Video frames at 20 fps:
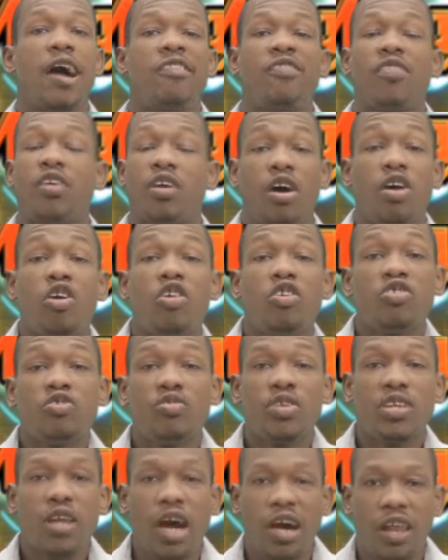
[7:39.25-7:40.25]
For
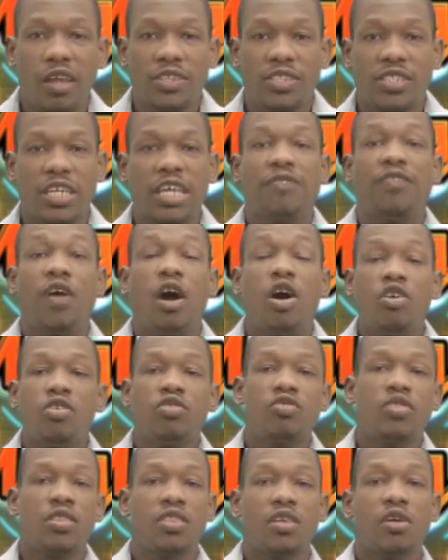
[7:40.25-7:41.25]
$100, if
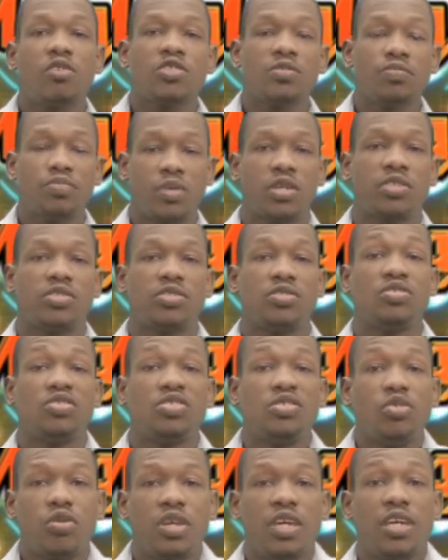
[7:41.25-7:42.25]
100,000 persons
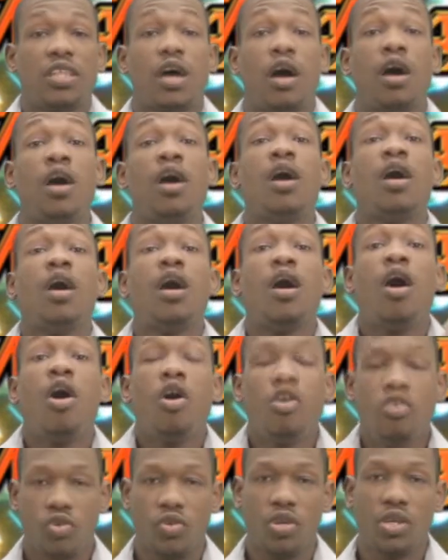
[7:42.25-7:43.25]
donate
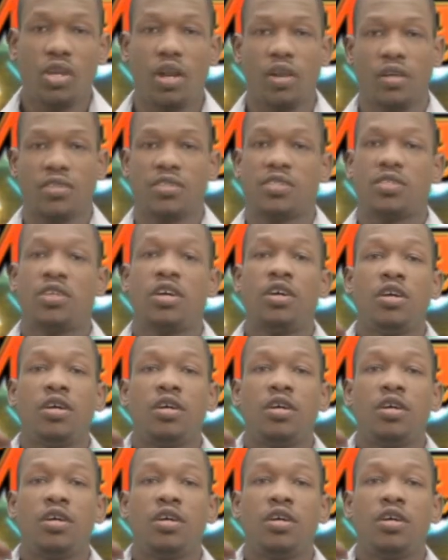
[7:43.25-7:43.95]
$100